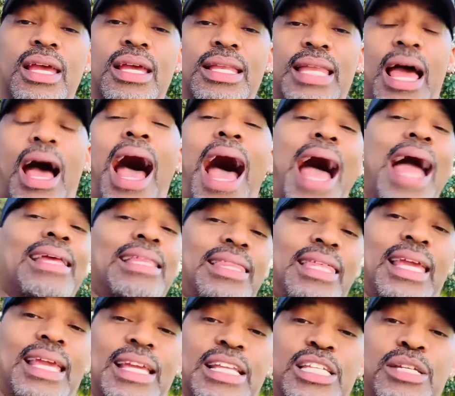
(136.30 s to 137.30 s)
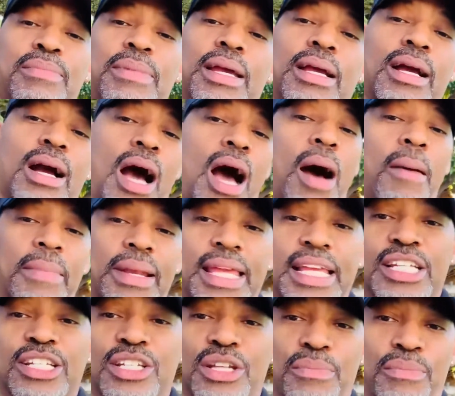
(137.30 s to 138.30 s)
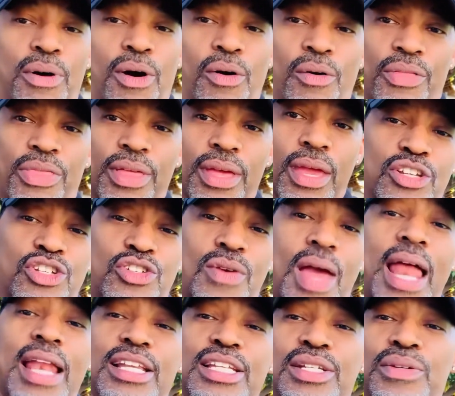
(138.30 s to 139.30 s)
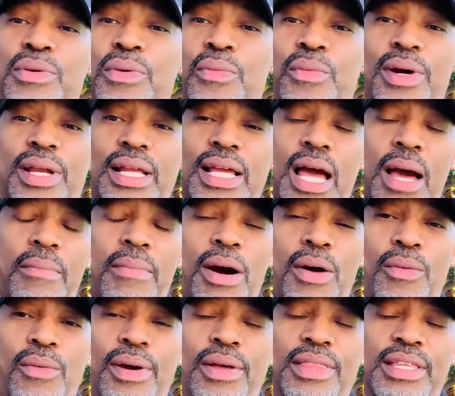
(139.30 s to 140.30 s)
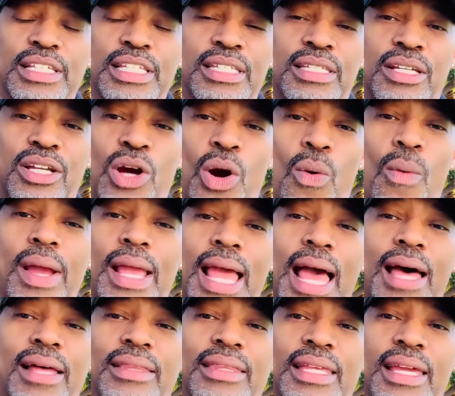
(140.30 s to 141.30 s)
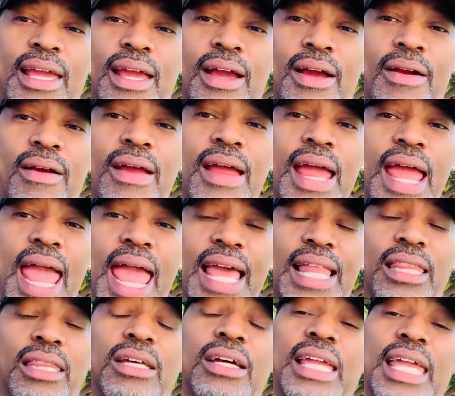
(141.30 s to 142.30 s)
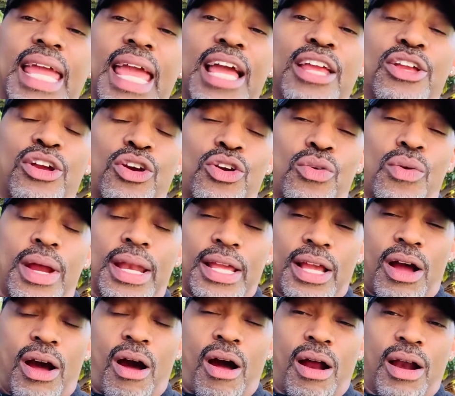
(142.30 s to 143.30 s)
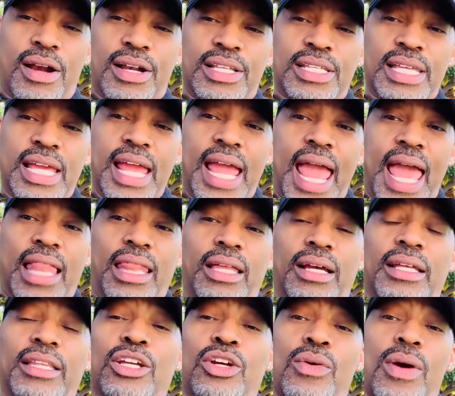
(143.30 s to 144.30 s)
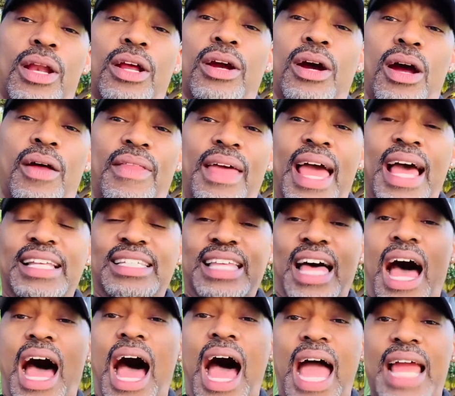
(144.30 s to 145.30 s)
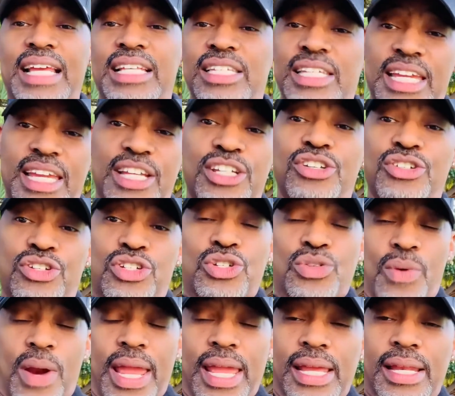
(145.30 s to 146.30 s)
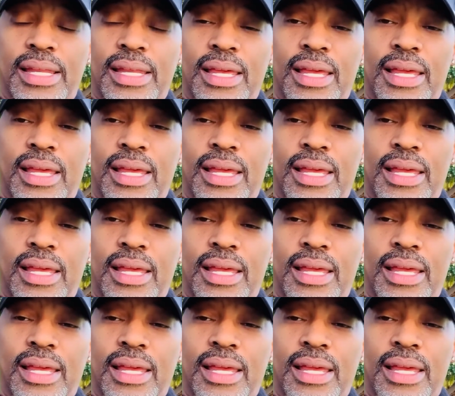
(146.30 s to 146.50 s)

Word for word: Now, I think it should be a combination of both. The strategy we want to come up with is going out there and looking at your credit cards and look at the credit card that has the highest interest rate